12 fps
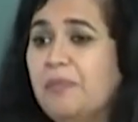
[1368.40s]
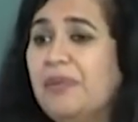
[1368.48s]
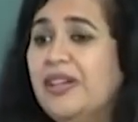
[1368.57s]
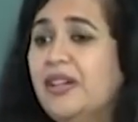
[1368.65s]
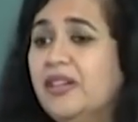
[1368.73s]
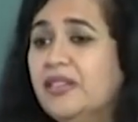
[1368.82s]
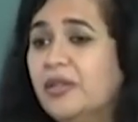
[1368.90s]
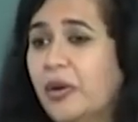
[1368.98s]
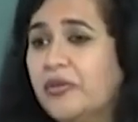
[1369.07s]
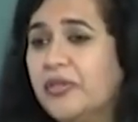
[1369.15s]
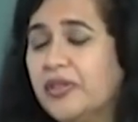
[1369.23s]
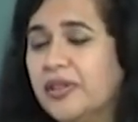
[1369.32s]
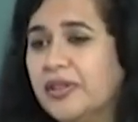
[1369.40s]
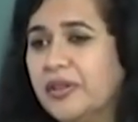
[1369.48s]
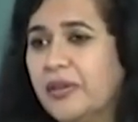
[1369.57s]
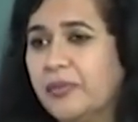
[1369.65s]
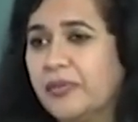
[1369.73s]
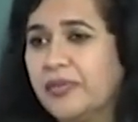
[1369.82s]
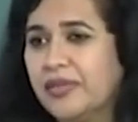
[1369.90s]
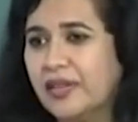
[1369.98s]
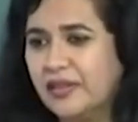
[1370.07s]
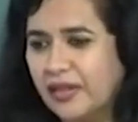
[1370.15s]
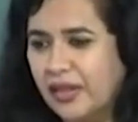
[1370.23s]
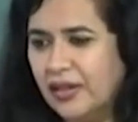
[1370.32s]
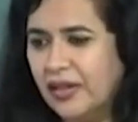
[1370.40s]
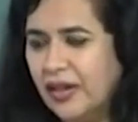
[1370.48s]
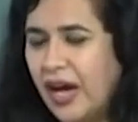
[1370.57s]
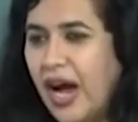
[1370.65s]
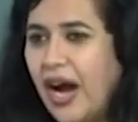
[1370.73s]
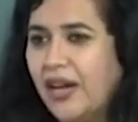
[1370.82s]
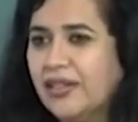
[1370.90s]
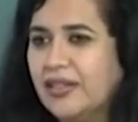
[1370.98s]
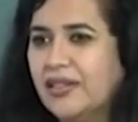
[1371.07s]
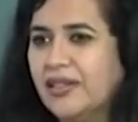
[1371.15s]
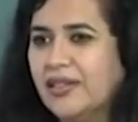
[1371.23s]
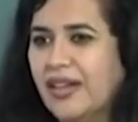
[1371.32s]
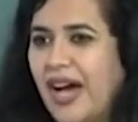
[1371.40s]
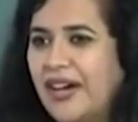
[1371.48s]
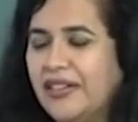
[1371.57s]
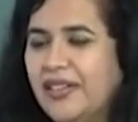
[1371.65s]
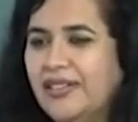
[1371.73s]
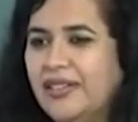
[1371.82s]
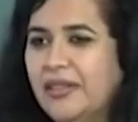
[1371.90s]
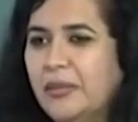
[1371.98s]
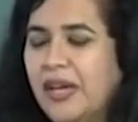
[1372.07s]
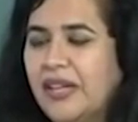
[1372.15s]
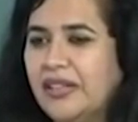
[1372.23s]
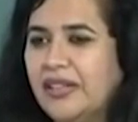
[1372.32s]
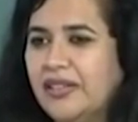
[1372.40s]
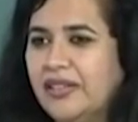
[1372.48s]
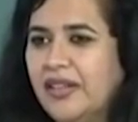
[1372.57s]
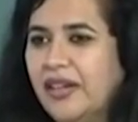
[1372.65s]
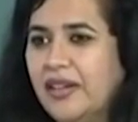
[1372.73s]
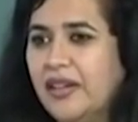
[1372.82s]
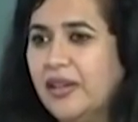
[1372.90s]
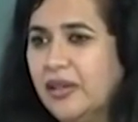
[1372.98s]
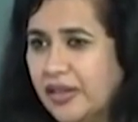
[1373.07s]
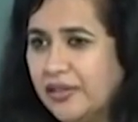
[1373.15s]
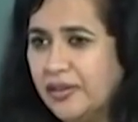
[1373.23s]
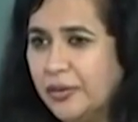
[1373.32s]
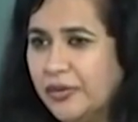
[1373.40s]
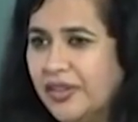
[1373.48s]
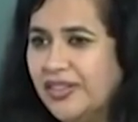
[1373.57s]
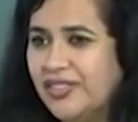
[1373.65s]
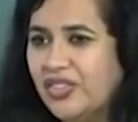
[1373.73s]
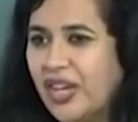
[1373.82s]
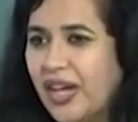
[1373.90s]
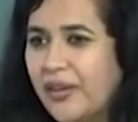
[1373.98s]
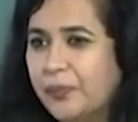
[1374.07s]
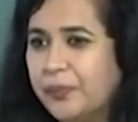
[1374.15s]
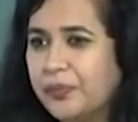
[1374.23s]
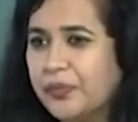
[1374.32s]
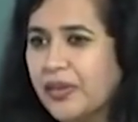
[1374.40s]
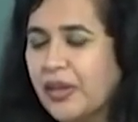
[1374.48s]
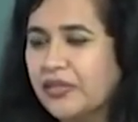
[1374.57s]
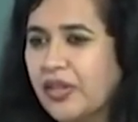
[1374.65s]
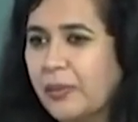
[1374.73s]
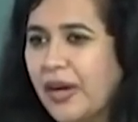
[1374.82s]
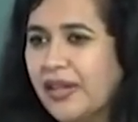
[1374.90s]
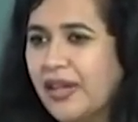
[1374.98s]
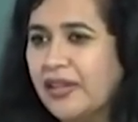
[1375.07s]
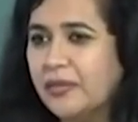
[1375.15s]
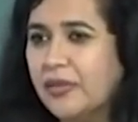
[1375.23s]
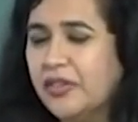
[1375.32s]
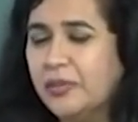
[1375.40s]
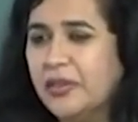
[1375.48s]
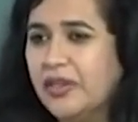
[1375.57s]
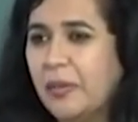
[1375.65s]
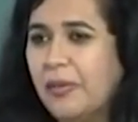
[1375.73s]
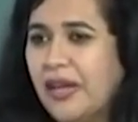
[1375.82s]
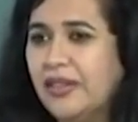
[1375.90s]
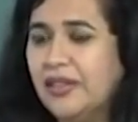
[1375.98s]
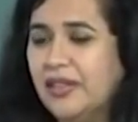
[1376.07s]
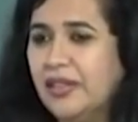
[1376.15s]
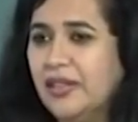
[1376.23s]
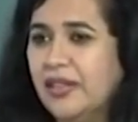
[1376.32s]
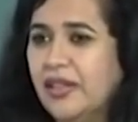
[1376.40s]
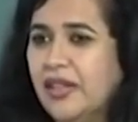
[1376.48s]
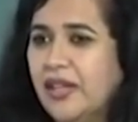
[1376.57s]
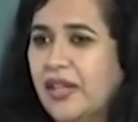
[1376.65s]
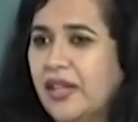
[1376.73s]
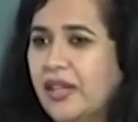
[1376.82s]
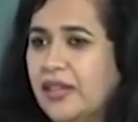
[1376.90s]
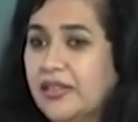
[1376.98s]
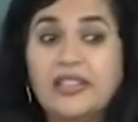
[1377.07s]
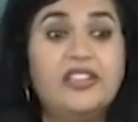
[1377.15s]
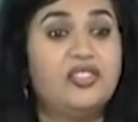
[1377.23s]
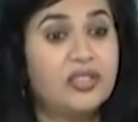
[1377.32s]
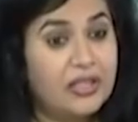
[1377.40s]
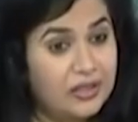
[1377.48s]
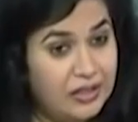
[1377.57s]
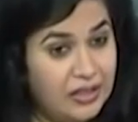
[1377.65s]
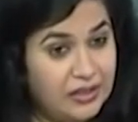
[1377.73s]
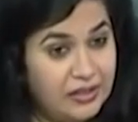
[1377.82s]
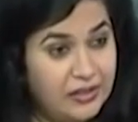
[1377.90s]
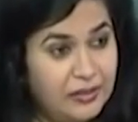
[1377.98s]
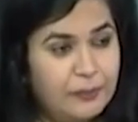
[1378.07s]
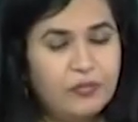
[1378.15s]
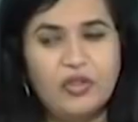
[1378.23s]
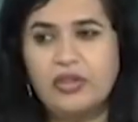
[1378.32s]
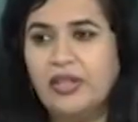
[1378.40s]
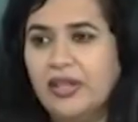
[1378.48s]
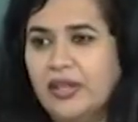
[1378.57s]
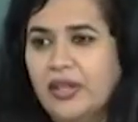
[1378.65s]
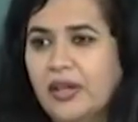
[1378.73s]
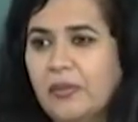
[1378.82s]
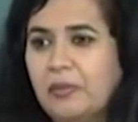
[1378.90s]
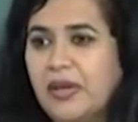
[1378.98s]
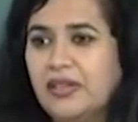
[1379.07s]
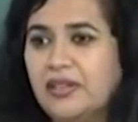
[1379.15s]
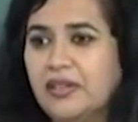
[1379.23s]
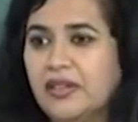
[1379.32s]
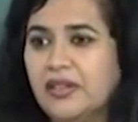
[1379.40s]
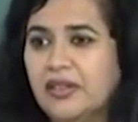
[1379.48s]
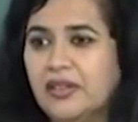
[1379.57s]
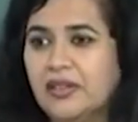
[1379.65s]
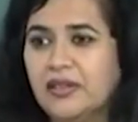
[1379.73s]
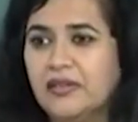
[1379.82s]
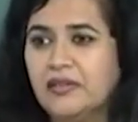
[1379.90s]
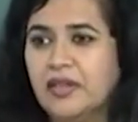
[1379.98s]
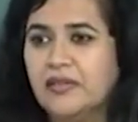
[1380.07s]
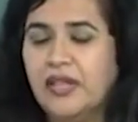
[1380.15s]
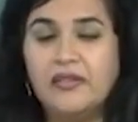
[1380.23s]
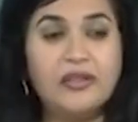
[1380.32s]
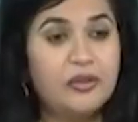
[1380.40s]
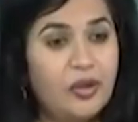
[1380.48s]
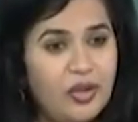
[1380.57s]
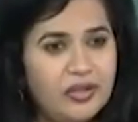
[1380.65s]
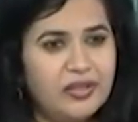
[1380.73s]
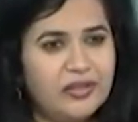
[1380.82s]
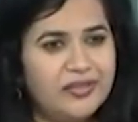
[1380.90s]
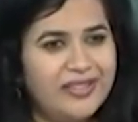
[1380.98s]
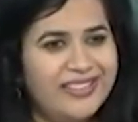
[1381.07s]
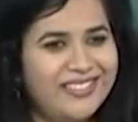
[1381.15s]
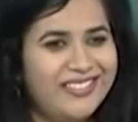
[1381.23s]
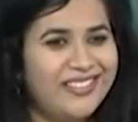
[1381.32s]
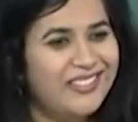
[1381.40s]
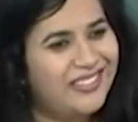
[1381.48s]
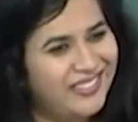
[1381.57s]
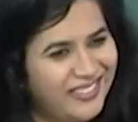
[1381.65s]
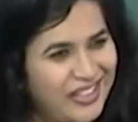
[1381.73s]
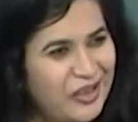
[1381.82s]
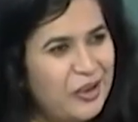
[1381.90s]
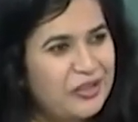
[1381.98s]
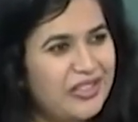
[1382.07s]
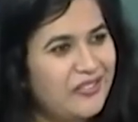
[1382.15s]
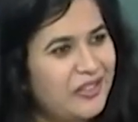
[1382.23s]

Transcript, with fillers: pillars of uh, um, this art, arty cinema in India. Nasiruddin Shah, Shabana Azmi, Smita Patil, uh, Girish Karnad, okay. But uh, uh, they were not that great or they